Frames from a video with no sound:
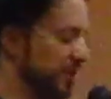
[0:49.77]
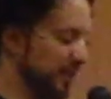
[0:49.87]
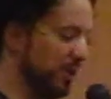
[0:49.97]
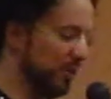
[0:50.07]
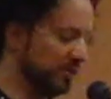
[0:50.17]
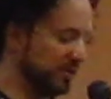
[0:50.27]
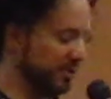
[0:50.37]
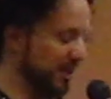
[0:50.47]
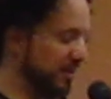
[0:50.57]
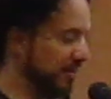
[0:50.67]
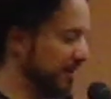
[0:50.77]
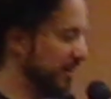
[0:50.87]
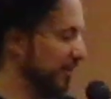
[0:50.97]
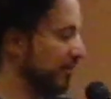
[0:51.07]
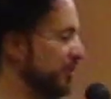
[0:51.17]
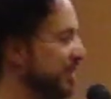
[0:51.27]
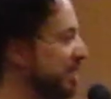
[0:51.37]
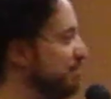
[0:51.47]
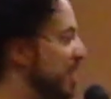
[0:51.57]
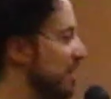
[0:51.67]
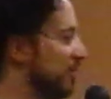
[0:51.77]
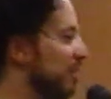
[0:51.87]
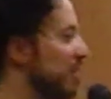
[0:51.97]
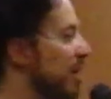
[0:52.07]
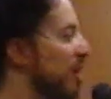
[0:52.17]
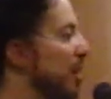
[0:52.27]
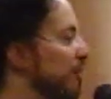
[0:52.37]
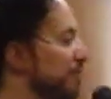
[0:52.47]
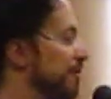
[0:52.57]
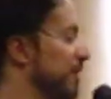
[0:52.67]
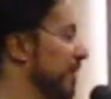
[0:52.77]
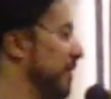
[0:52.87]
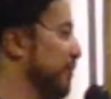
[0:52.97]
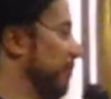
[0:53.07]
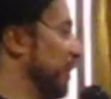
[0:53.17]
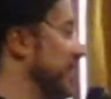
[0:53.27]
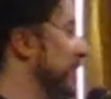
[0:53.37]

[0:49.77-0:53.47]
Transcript: and he also sent a 3D model of what